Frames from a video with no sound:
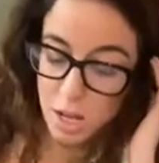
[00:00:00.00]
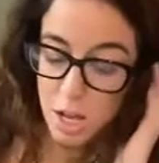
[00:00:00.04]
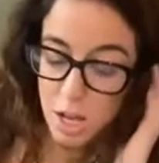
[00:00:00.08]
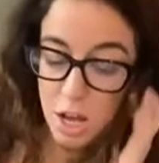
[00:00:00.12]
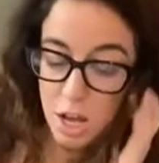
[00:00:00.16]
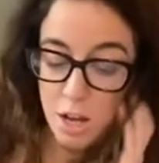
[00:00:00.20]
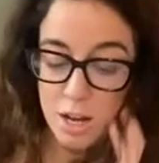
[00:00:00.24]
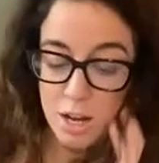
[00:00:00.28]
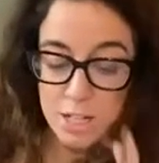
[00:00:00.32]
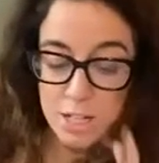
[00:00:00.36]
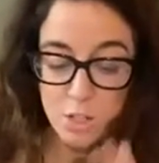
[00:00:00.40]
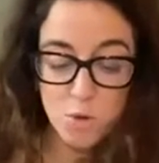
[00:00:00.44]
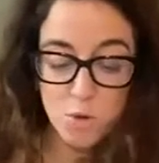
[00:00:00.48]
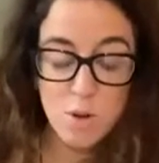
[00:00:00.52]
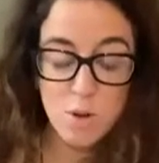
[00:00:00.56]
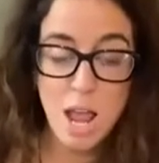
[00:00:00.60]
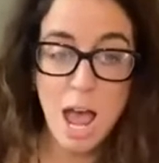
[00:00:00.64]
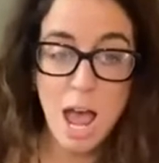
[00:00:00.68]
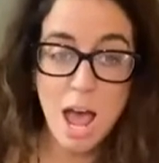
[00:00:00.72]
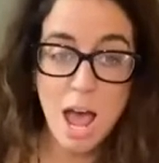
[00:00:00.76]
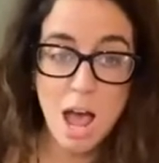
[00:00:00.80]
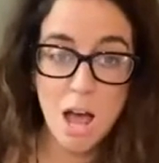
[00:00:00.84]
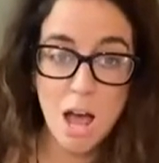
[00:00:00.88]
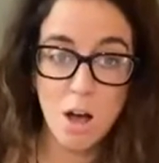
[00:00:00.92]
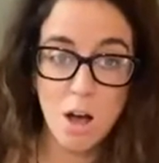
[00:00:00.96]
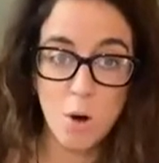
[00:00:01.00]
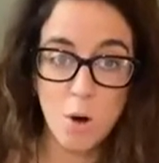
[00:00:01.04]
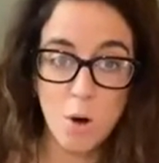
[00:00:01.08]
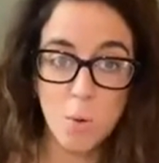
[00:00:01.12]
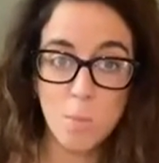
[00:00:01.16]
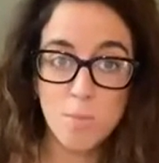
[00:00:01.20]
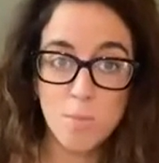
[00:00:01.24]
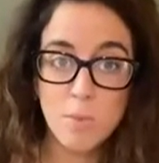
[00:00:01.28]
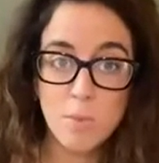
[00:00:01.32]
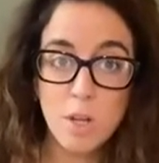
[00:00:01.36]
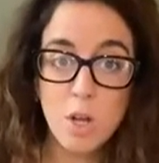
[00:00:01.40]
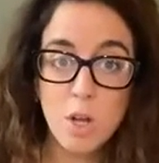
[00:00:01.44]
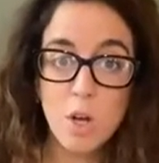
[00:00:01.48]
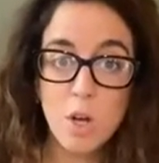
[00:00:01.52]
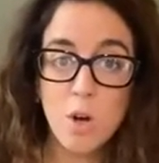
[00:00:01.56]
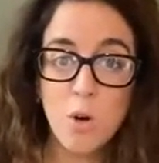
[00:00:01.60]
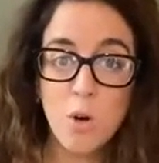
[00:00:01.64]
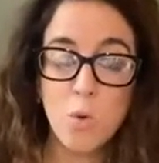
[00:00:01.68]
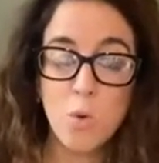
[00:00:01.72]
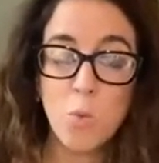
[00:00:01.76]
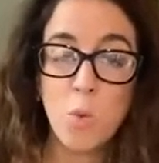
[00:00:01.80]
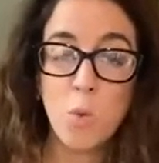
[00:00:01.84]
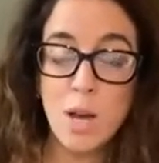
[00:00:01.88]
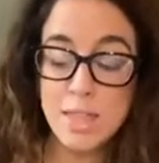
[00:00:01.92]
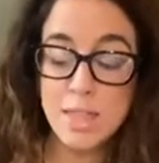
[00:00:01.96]
Okay, so now
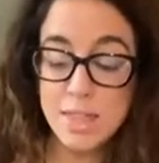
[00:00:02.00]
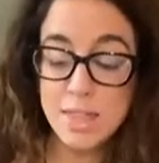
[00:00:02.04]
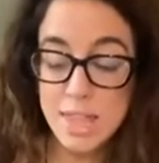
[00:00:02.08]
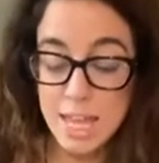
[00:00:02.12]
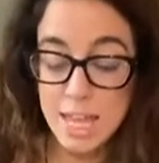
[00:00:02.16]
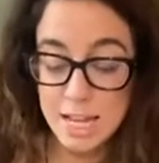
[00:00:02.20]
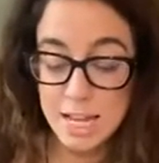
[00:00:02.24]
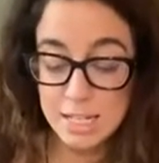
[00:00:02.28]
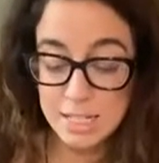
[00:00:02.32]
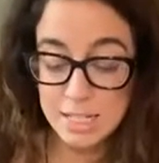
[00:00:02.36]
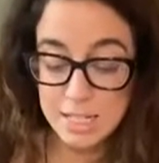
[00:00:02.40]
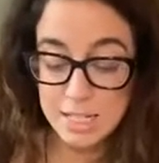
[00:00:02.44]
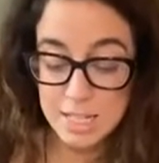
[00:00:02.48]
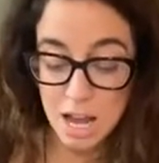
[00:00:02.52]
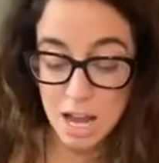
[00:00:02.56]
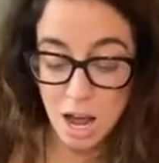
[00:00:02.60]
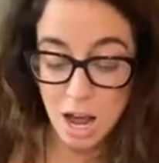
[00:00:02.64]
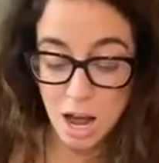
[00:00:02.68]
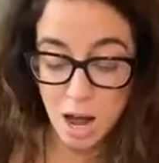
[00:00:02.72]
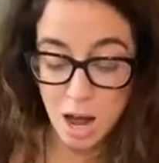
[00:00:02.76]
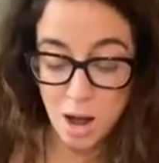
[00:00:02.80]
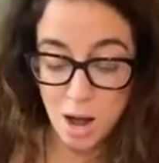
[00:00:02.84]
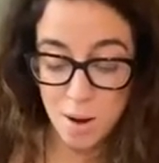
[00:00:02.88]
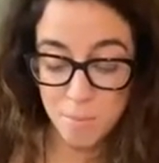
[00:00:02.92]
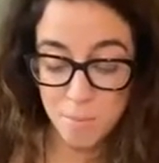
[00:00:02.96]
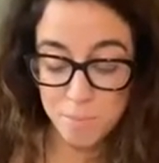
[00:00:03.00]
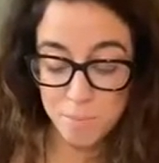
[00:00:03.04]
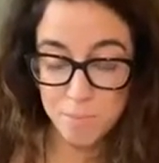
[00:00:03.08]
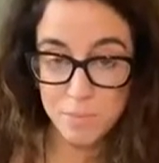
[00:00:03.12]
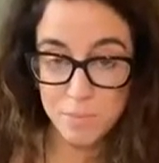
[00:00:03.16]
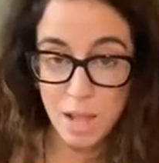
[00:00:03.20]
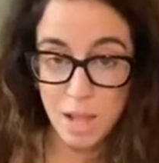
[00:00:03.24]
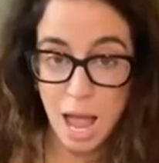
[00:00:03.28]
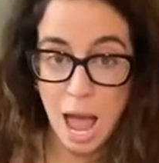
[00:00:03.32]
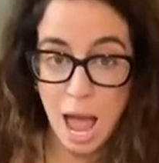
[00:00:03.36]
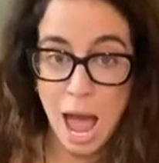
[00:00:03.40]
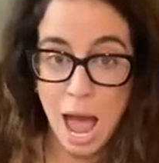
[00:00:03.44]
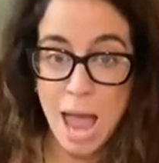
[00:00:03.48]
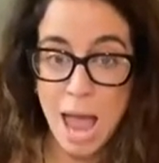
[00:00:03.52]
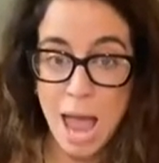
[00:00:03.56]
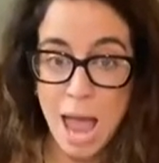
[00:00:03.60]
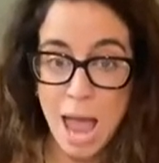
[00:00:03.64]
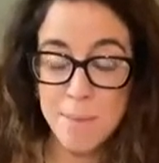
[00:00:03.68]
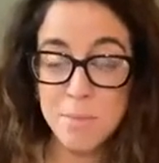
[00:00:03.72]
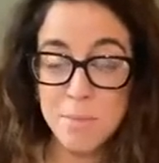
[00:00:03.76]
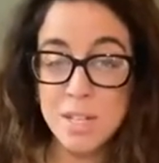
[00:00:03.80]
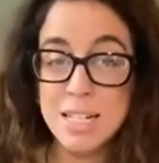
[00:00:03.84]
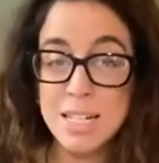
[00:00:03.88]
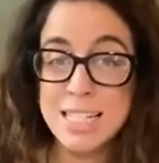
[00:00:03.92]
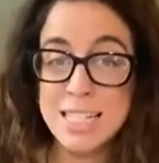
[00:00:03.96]
with this, I'm going
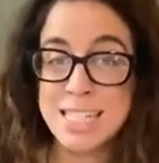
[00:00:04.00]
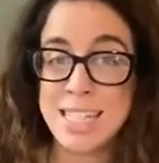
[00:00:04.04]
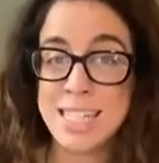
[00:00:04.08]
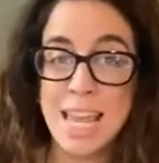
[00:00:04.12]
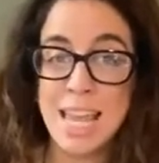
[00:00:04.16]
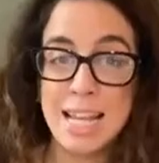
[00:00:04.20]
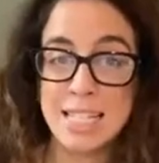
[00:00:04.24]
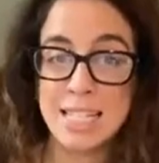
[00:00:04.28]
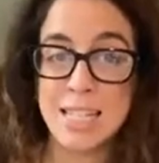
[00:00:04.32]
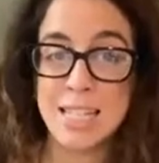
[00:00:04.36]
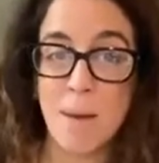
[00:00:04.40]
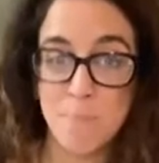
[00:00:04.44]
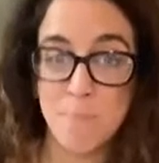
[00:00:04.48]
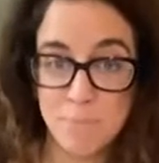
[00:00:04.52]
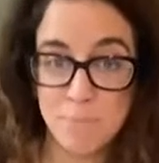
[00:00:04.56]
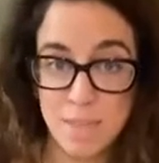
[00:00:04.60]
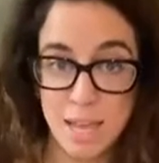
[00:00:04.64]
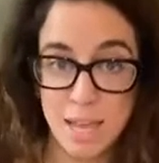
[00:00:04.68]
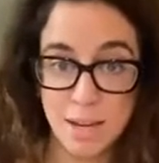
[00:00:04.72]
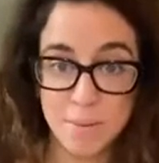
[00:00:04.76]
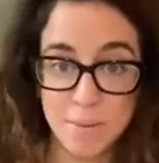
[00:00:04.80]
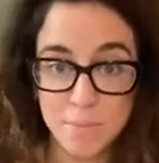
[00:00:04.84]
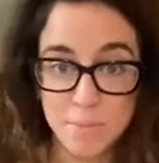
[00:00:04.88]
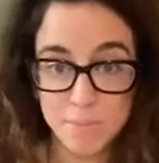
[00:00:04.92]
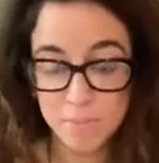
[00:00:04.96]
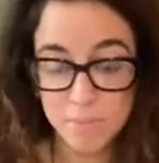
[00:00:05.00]
to say something.